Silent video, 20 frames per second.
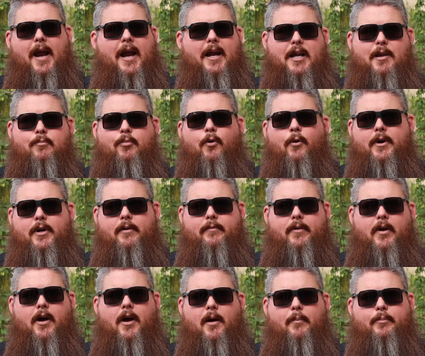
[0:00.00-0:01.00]
any point
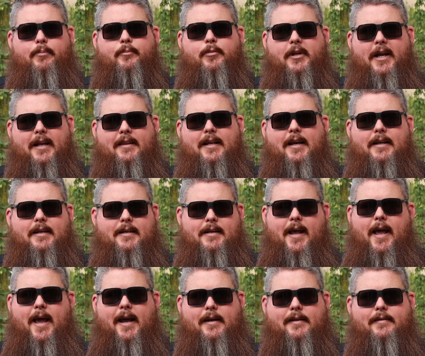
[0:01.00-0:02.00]
of the hop plant that I need
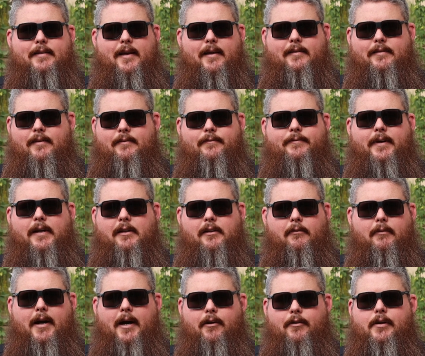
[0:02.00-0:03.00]
to access and
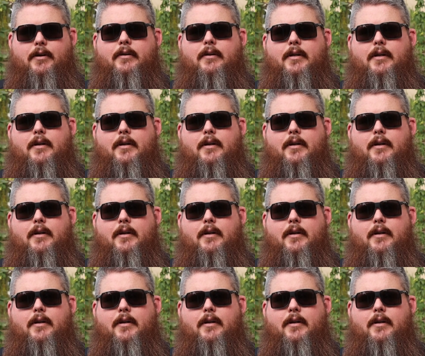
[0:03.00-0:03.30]
fiddle around.